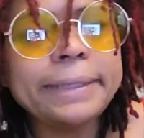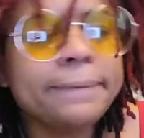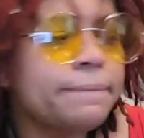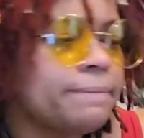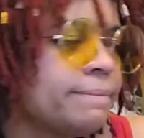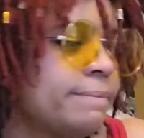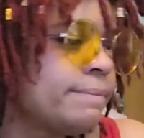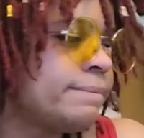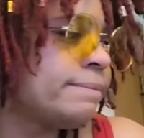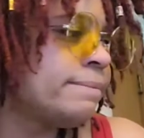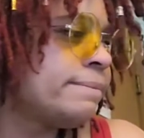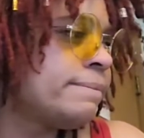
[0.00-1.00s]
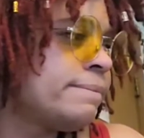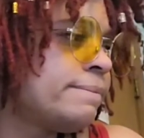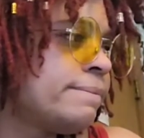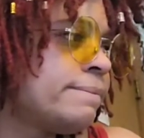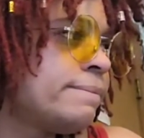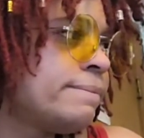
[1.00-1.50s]

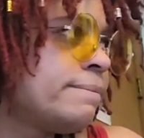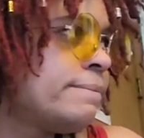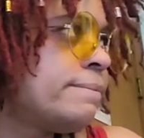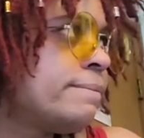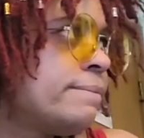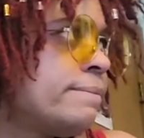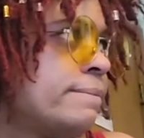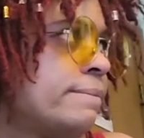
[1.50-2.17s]
(no one is talking)